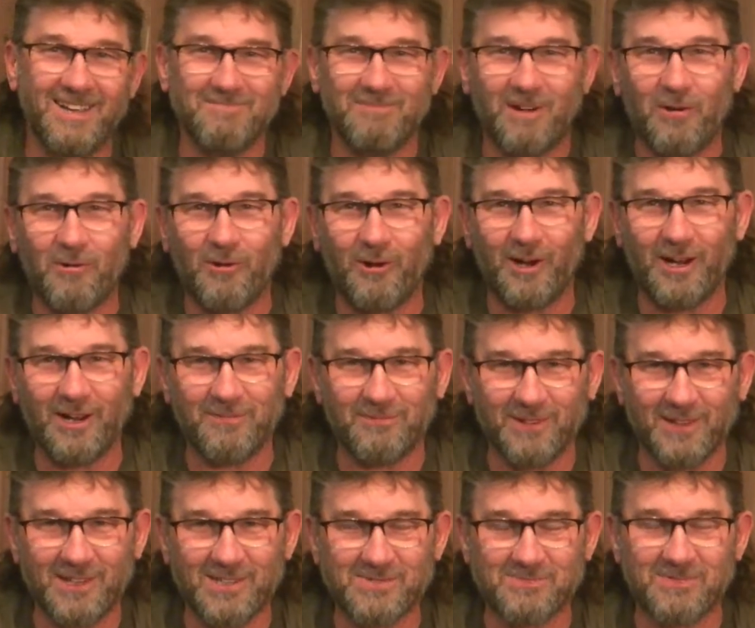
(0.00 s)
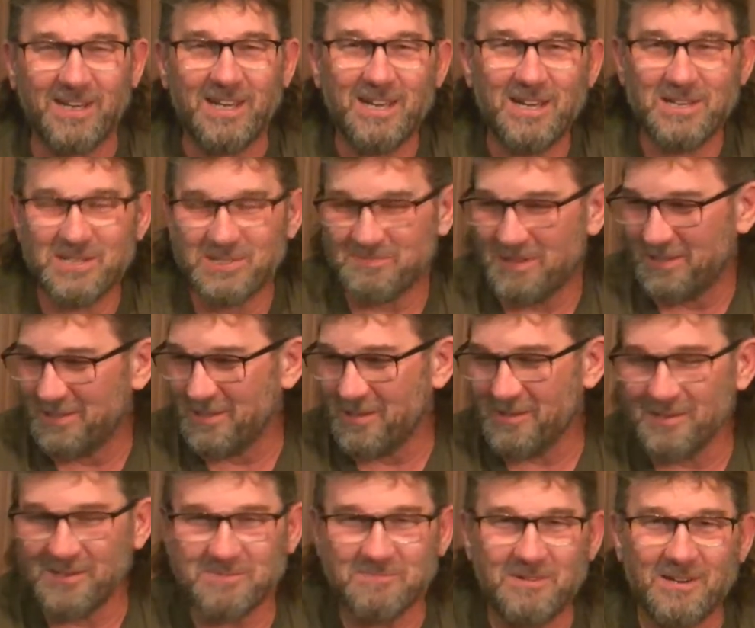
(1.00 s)
my wife lets me spend
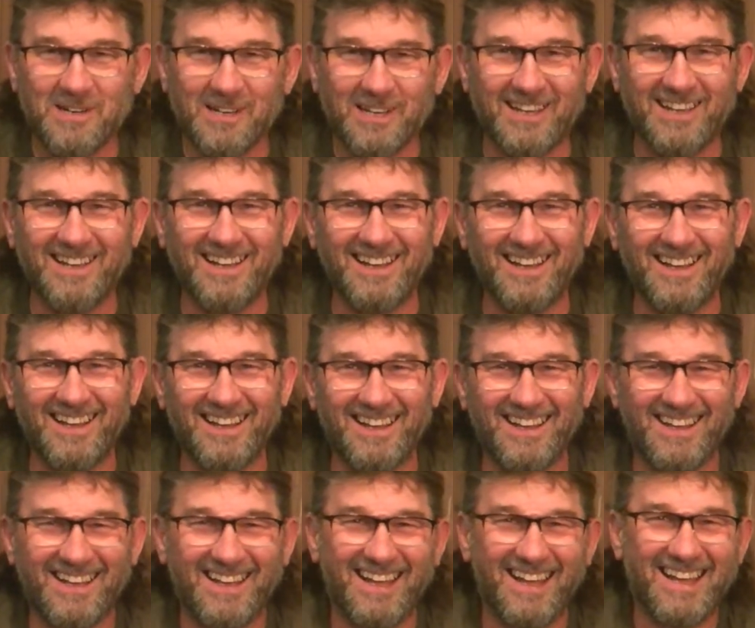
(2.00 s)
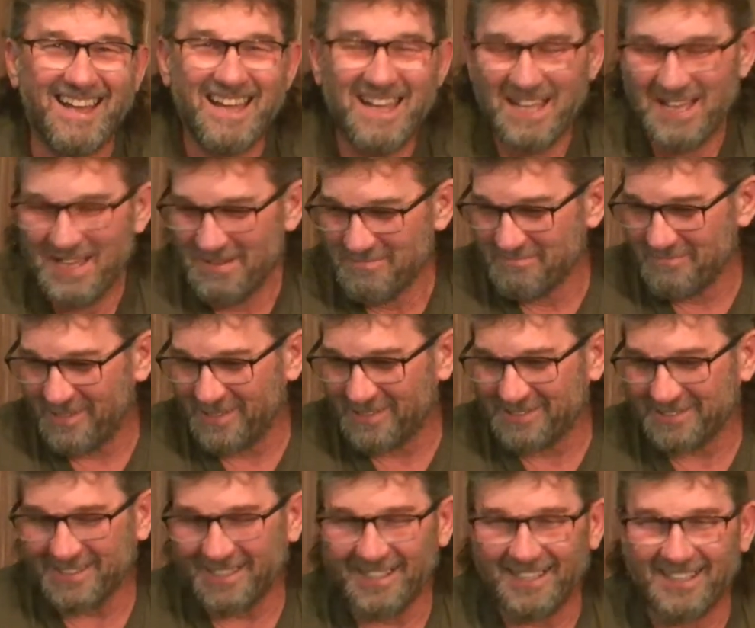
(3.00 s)
all this money.
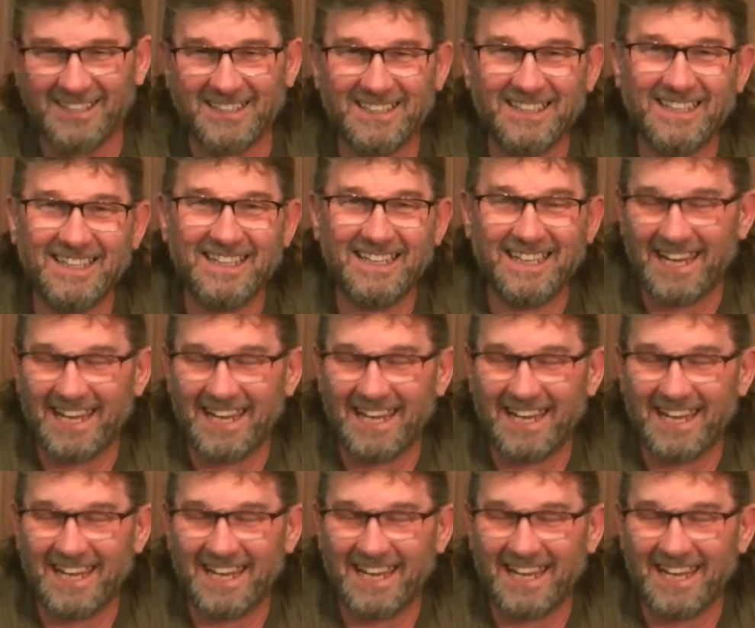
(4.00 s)
But